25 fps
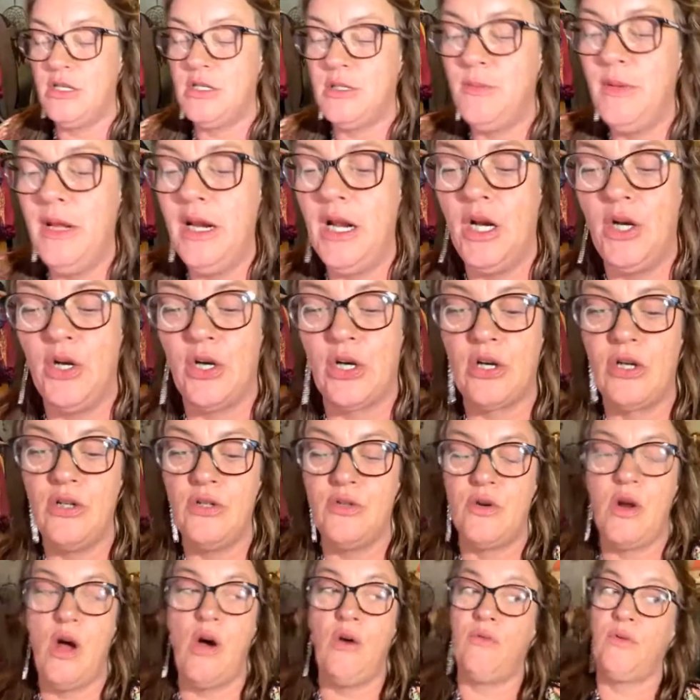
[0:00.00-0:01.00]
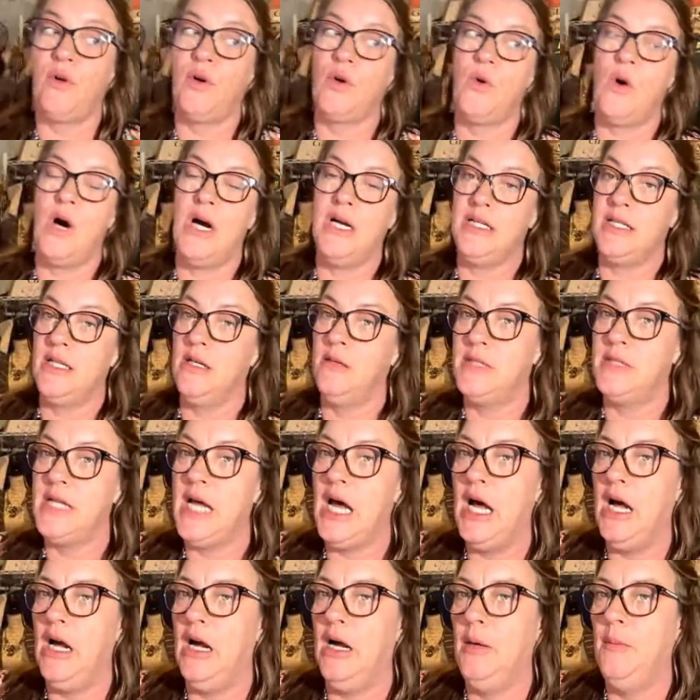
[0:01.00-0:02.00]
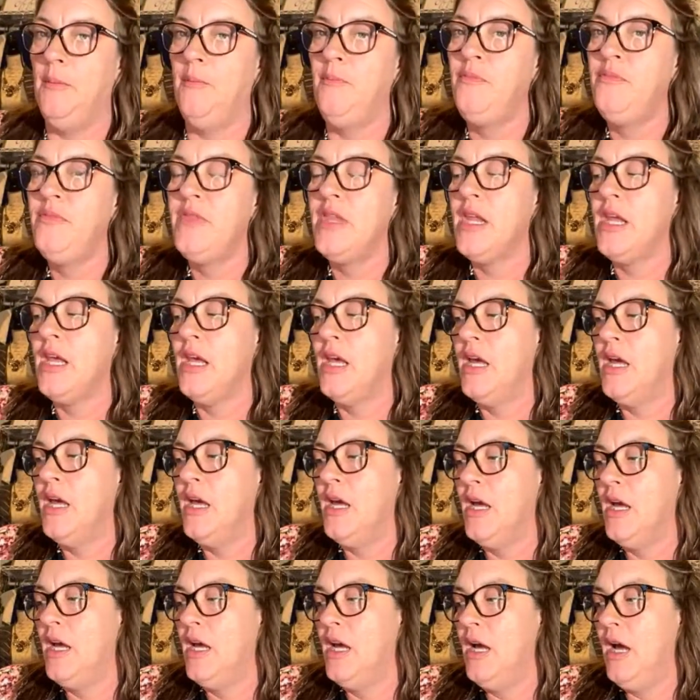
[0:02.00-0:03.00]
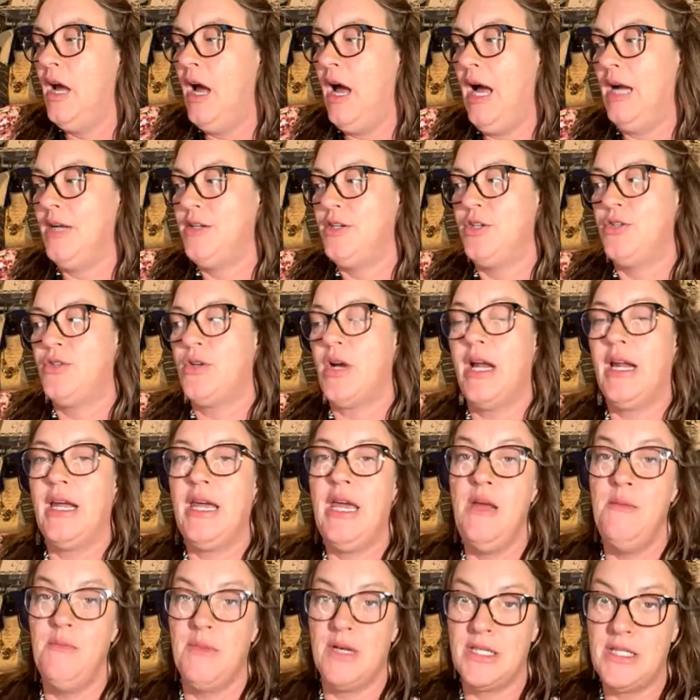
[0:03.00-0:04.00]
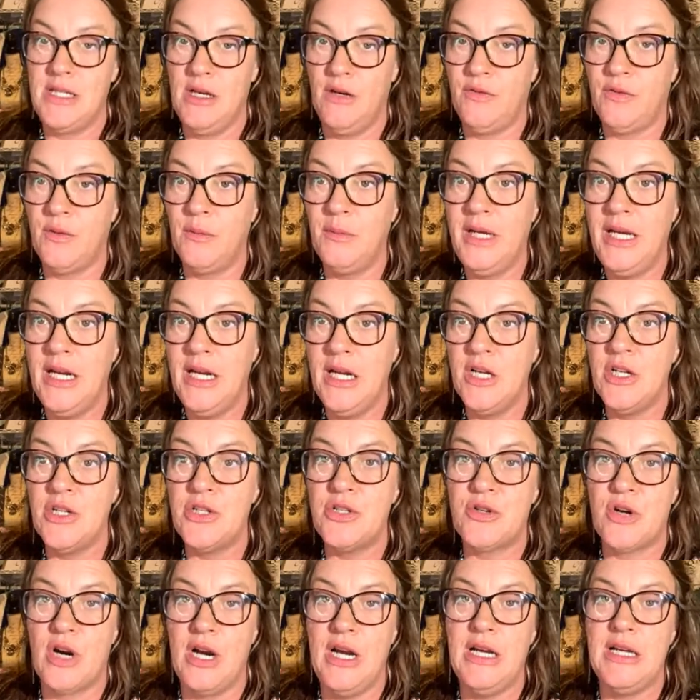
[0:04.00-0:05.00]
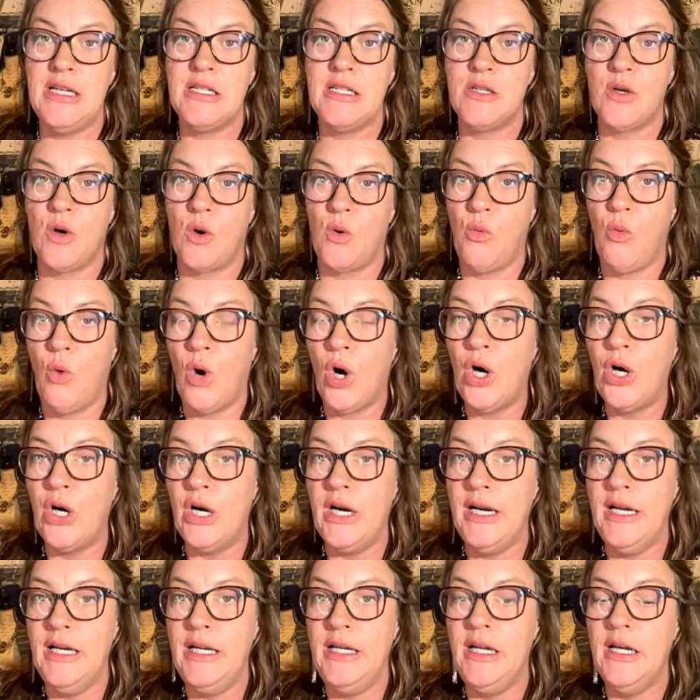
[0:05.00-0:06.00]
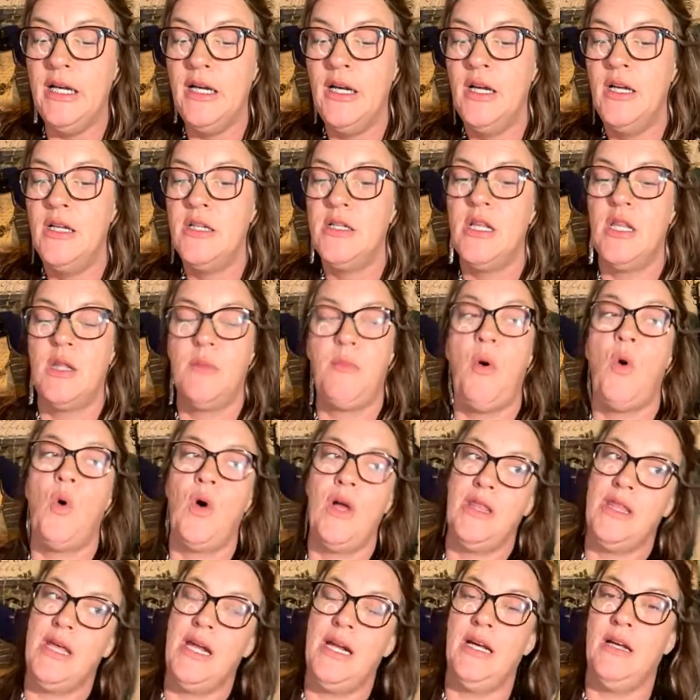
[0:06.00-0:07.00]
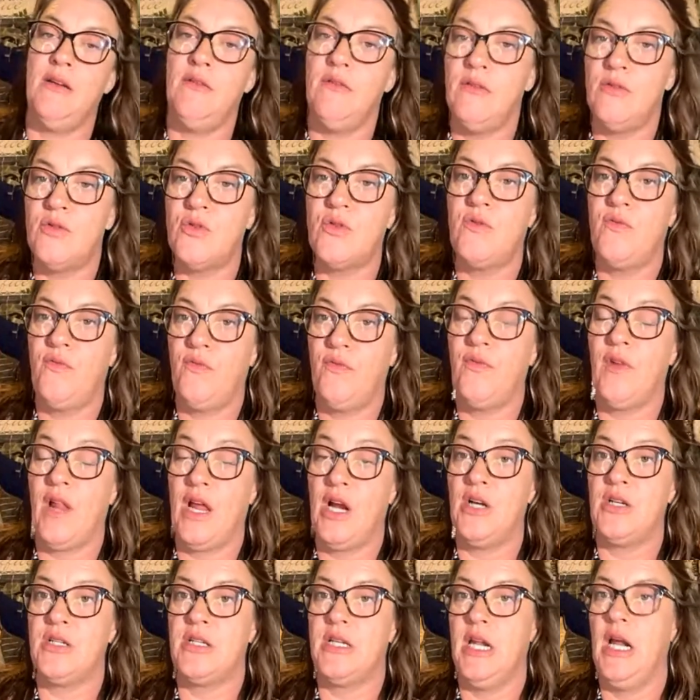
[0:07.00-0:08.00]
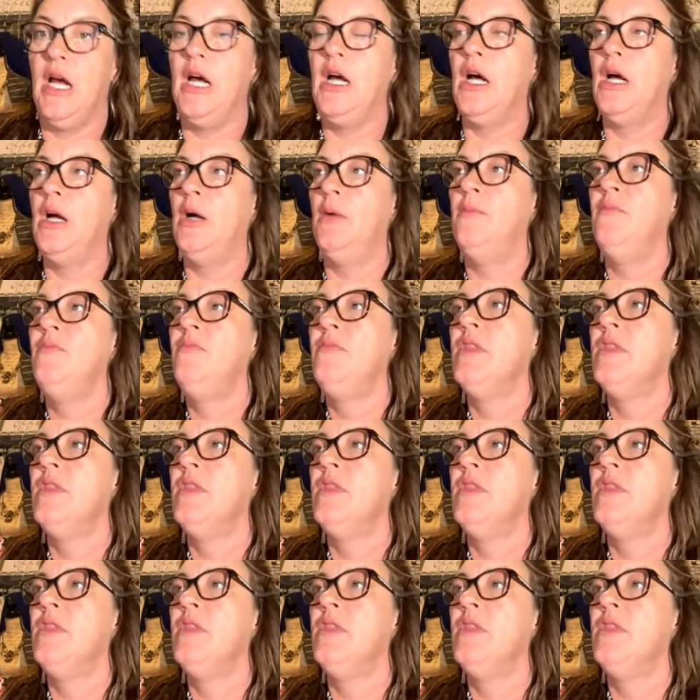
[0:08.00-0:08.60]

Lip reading: has been under control for quite some time. I just try to keep myself from getting stressed or worried to the point that it flares it up.